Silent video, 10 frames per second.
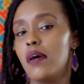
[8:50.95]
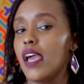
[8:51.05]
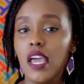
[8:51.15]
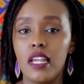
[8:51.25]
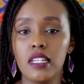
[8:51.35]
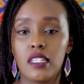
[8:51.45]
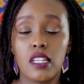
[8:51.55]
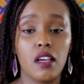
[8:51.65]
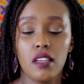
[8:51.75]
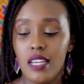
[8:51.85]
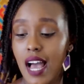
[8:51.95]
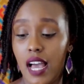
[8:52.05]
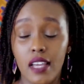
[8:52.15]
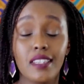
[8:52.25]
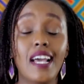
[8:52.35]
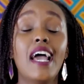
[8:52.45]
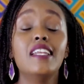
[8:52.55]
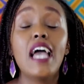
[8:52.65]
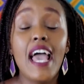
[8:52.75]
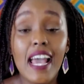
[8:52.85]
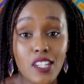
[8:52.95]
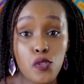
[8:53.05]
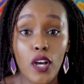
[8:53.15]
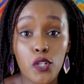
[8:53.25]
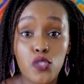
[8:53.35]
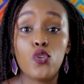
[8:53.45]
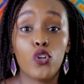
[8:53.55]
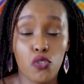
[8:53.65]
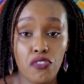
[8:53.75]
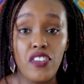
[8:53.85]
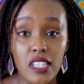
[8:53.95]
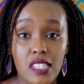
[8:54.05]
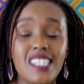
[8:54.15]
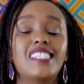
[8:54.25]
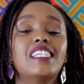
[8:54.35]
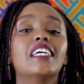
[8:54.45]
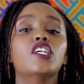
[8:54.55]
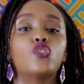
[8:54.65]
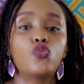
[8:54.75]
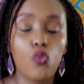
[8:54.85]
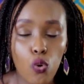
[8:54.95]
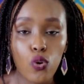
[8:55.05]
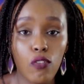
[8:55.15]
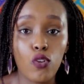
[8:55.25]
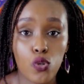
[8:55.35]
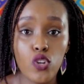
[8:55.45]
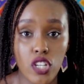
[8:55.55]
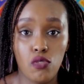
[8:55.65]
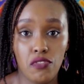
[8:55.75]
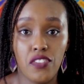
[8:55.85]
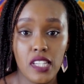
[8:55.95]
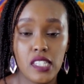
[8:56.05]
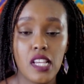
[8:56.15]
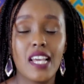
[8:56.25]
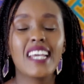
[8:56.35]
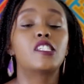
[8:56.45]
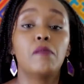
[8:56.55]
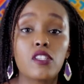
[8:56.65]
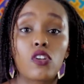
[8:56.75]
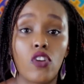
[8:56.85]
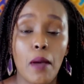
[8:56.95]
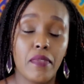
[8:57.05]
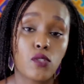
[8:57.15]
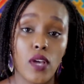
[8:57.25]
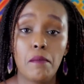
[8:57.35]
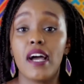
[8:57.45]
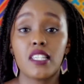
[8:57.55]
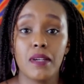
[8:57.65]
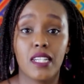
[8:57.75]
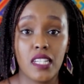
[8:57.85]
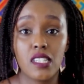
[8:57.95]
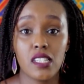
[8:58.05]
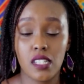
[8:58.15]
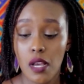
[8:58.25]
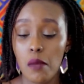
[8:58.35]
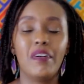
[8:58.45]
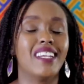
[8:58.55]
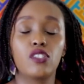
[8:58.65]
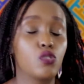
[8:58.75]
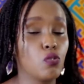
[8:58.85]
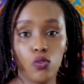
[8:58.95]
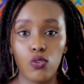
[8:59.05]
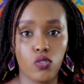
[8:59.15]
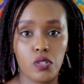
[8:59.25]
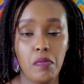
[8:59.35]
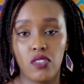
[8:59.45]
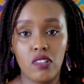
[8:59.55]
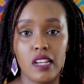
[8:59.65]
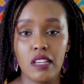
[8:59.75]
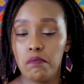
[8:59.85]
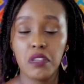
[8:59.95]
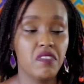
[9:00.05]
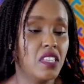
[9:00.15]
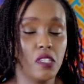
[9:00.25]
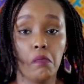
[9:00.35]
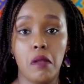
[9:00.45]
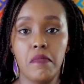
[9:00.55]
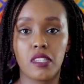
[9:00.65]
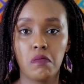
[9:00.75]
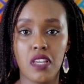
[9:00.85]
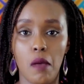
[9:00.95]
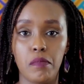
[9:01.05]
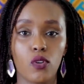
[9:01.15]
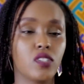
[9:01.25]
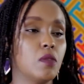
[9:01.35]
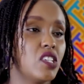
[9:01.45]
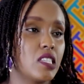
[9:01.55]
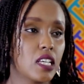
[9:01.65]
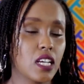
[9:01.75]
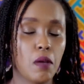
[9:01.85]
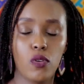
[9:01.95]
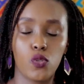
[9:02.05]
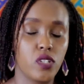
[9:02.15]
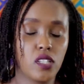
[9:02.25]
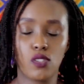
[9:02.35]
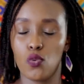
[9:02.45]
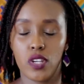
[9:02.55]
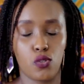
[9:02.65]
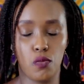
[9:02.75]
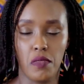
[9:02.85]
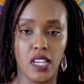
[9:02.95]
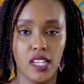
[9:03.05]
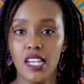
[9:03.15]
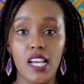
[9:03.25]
And yeah, and you can use it on your face. This thing is so good for toning your face. It smells crap, that's why my husband hates it, but it's so good. Personally, even the smell makes me happy because I'm just thinking about what it's doing to me.